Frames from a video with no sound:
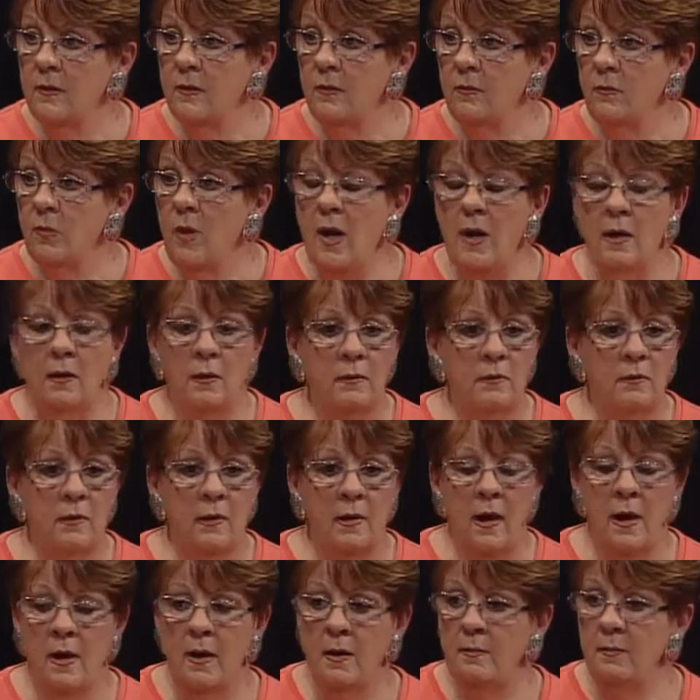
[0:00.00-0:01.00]
Well,
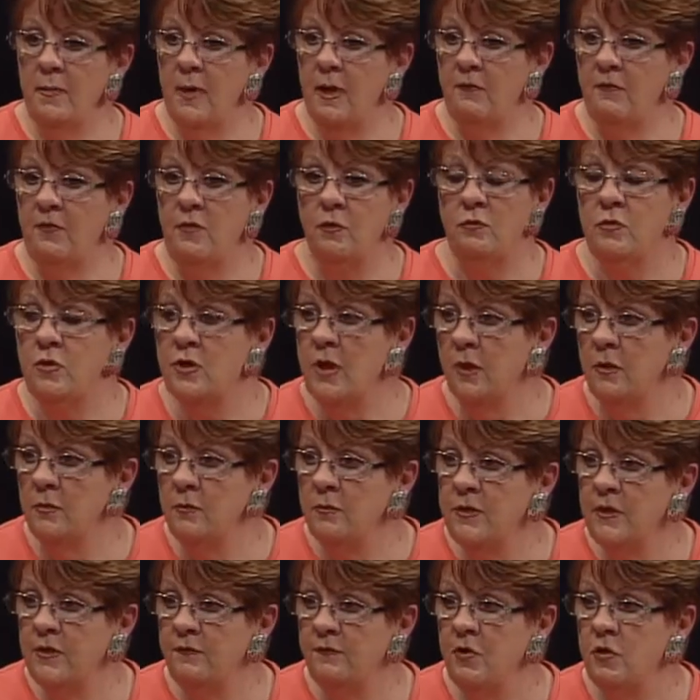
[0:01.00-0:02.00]
um, if you
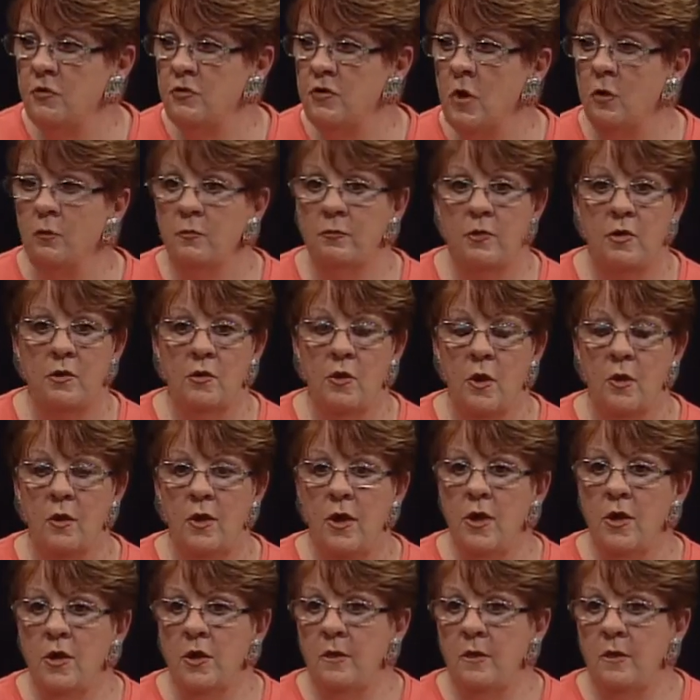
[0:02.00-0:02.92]
don't, if you don't, you know.